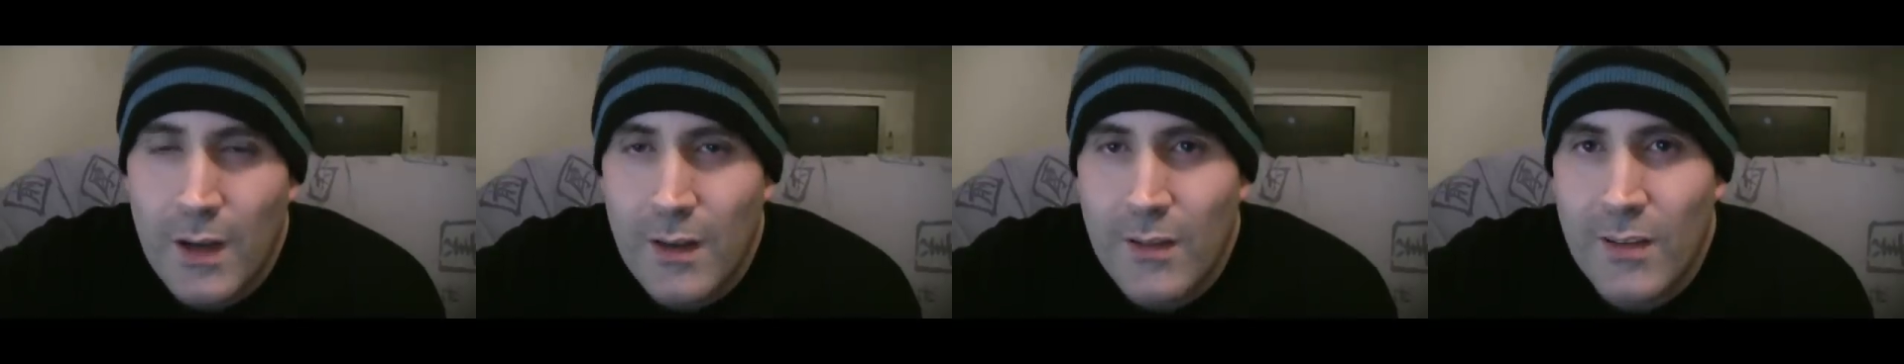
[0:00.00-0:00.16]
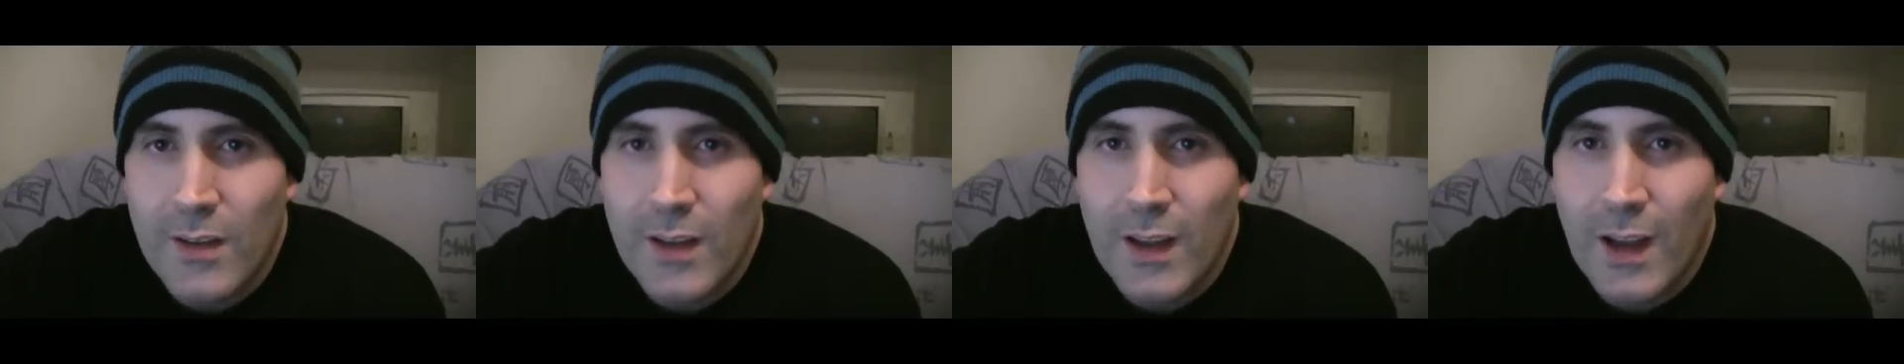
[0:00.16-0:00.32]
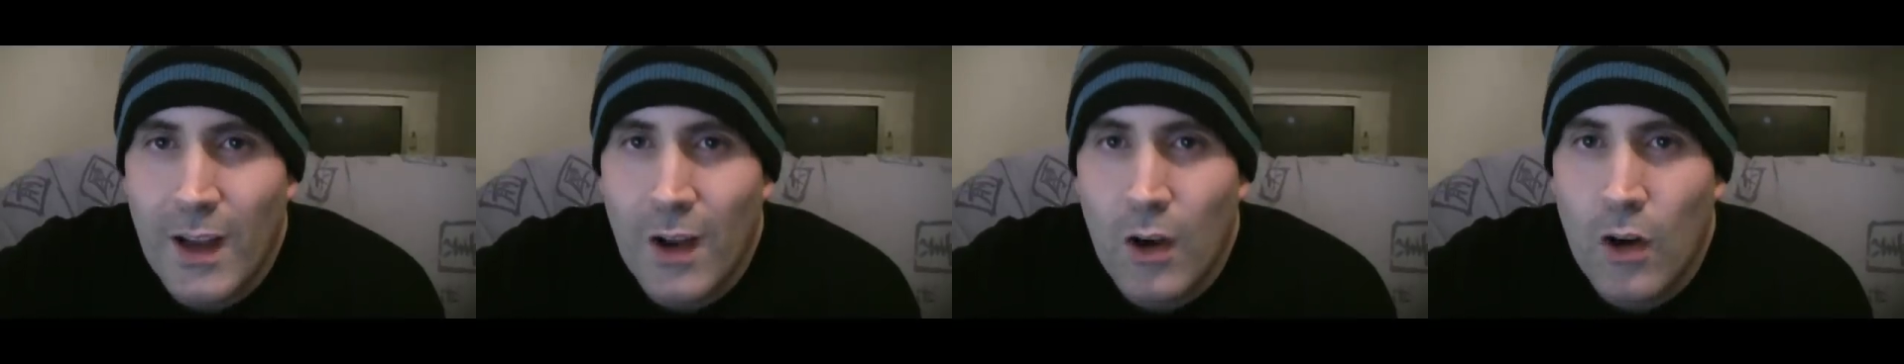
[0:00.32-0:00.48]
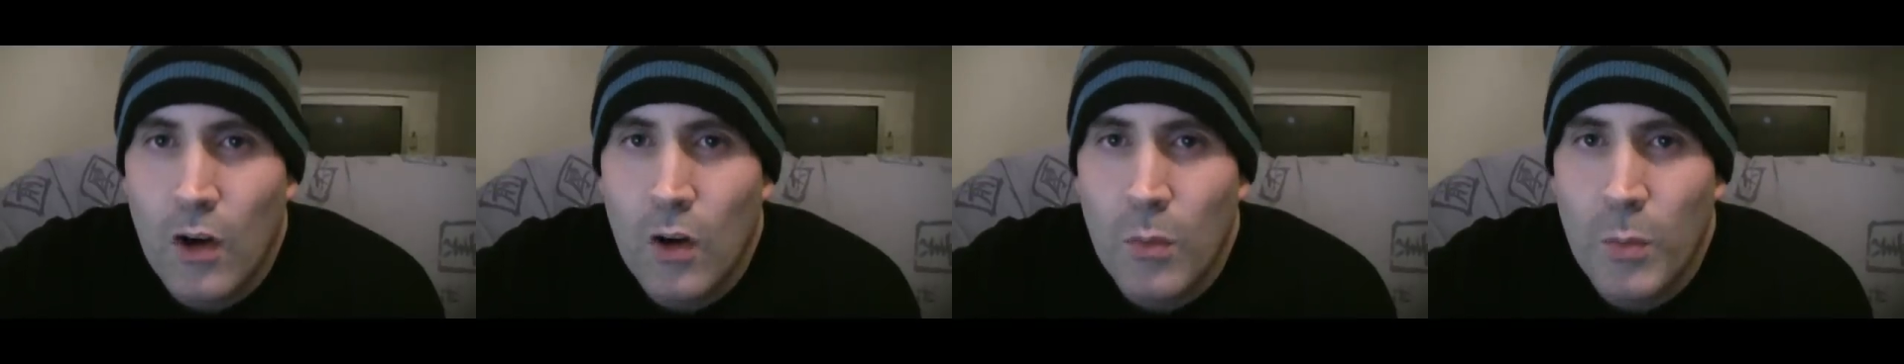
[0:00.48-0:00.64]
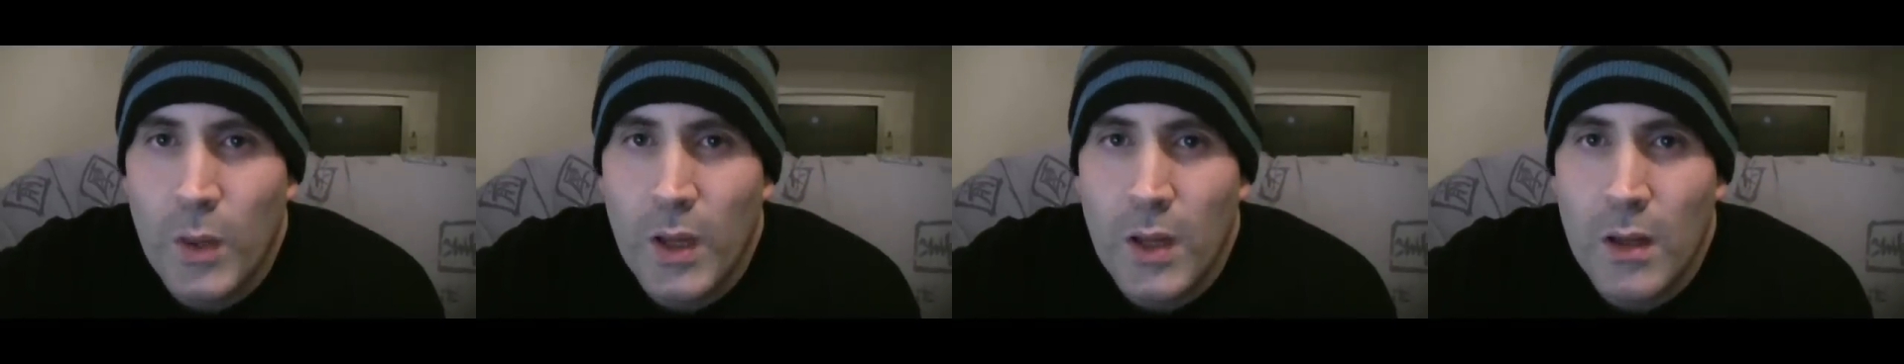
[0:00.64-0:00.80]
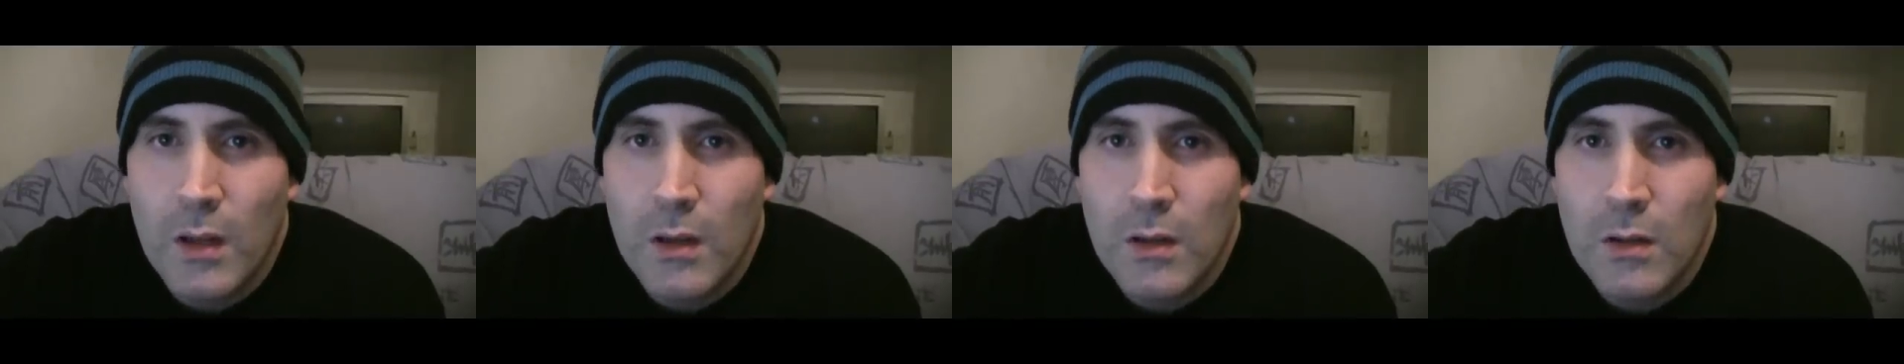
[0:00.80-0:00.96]
need to get a
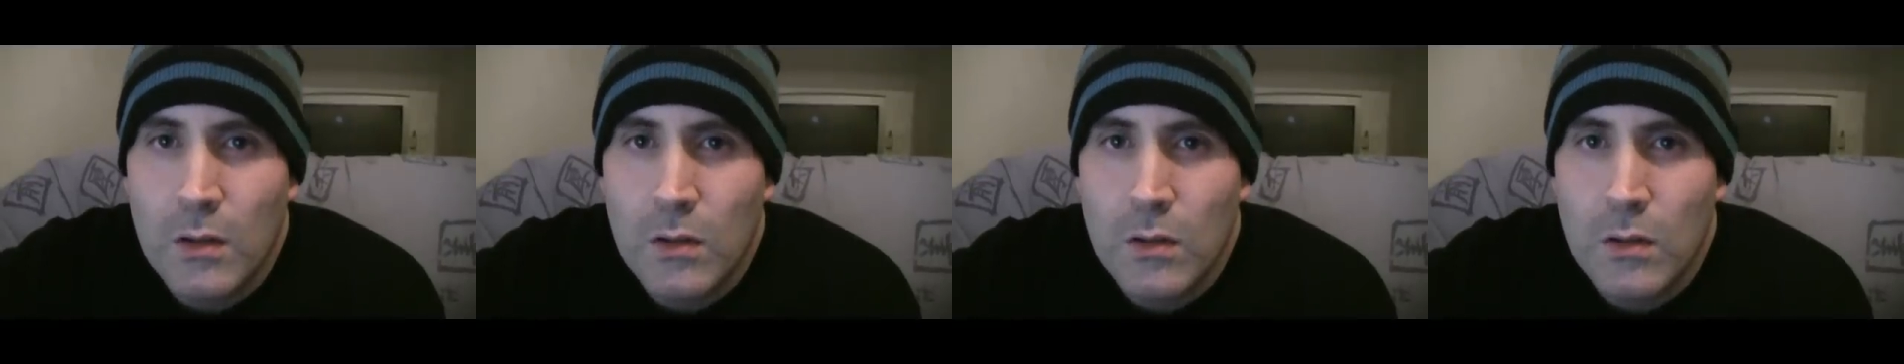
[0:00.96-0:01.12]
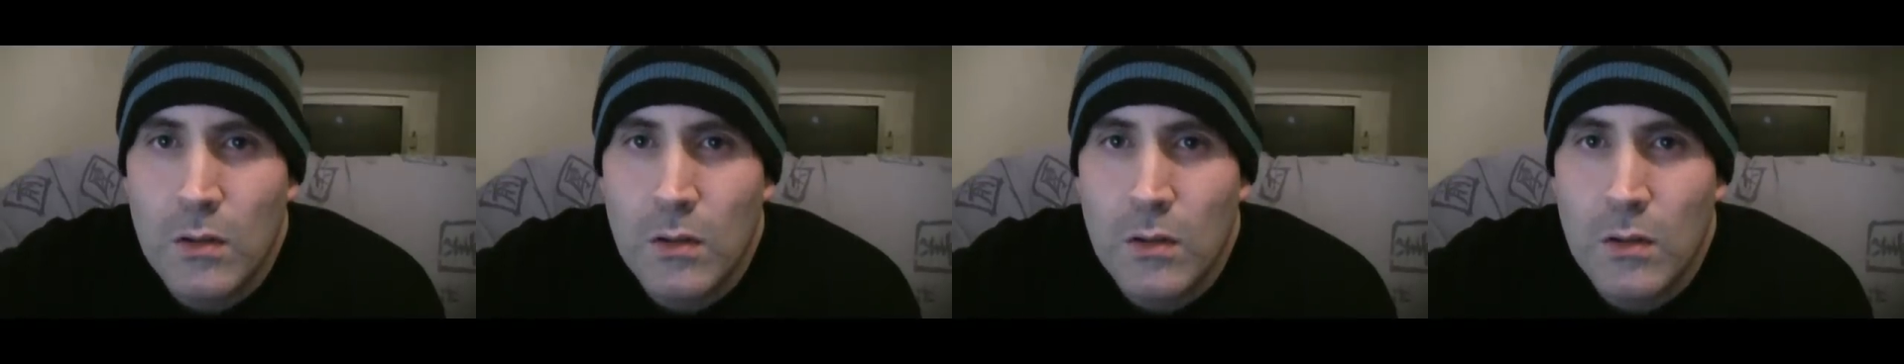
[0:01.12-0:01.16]
hobby.